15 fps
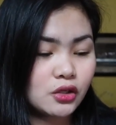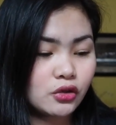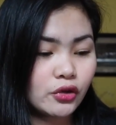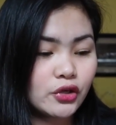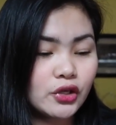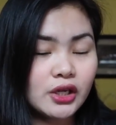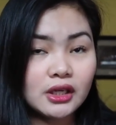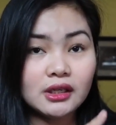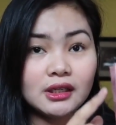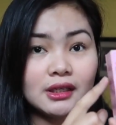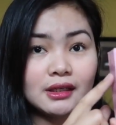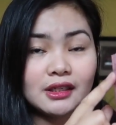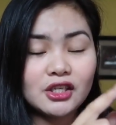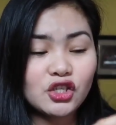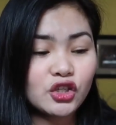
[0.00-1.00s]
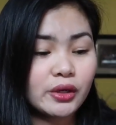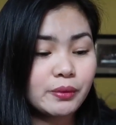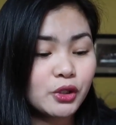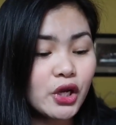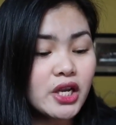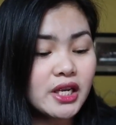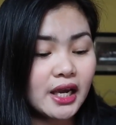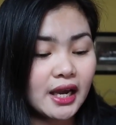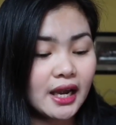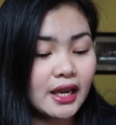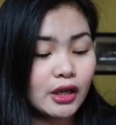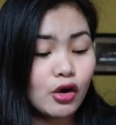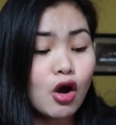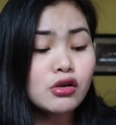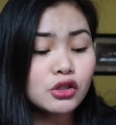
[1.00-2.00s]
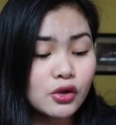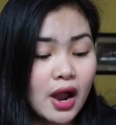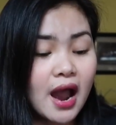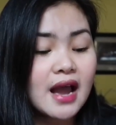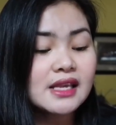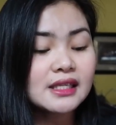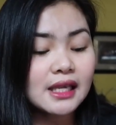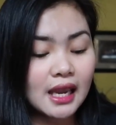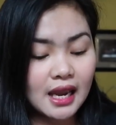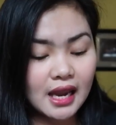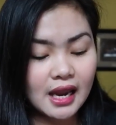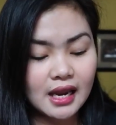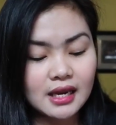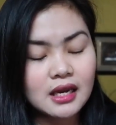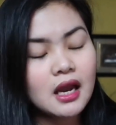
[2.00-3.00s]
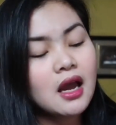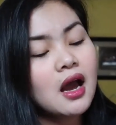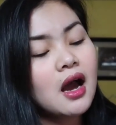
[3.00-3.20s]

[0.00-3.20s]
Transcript: So yun ang description niya. It also has a